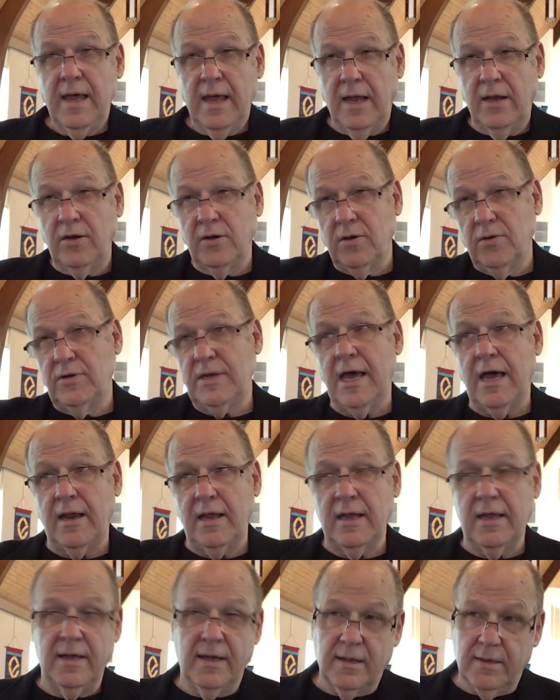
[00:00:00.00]
and you go down
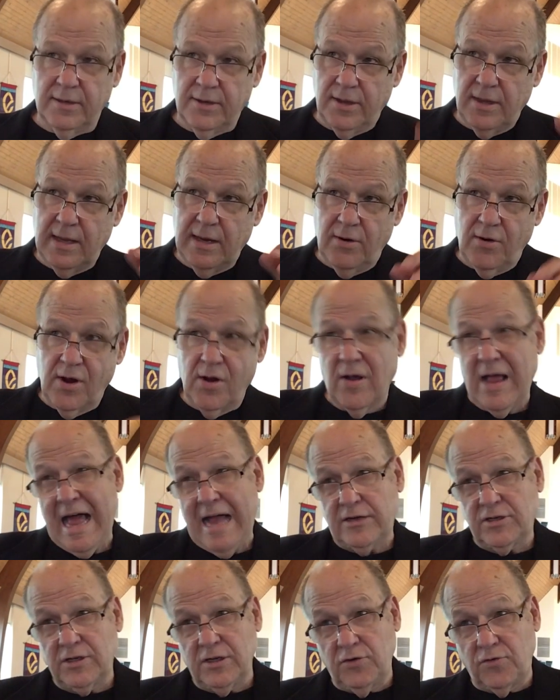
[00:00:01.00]
a hill and then you
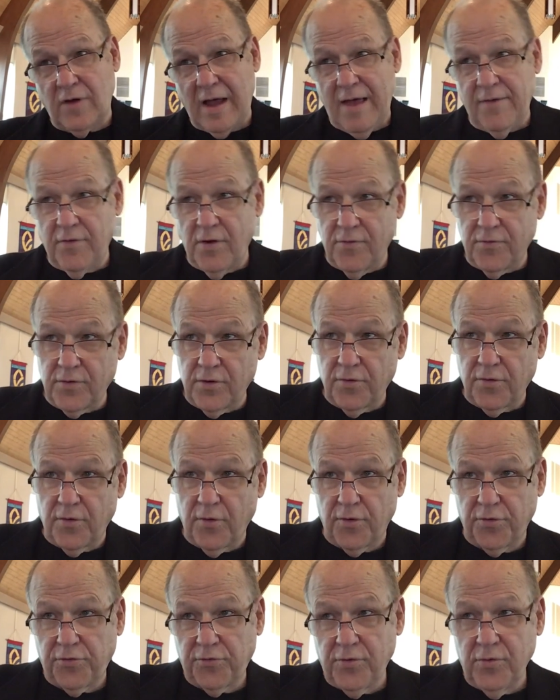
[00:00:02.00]
actually drive over
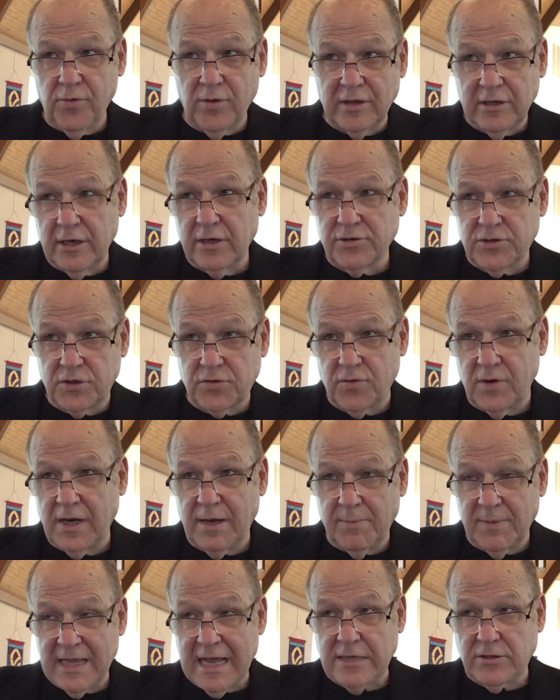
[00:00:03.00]
or through a little
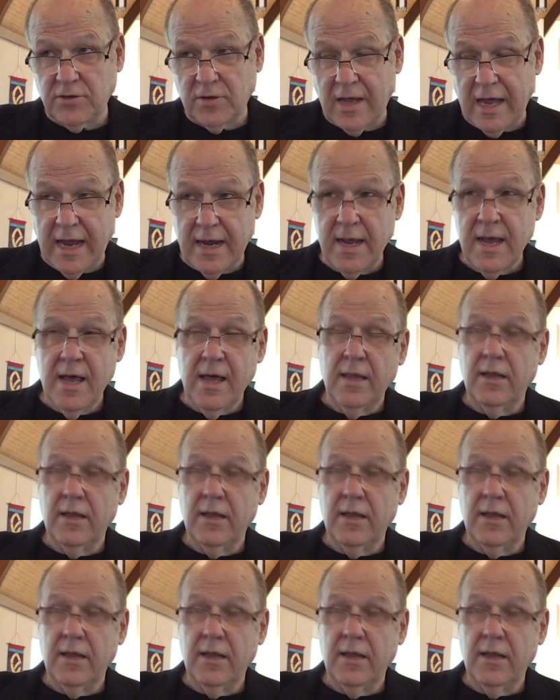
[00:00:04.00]
stream, but that's okay.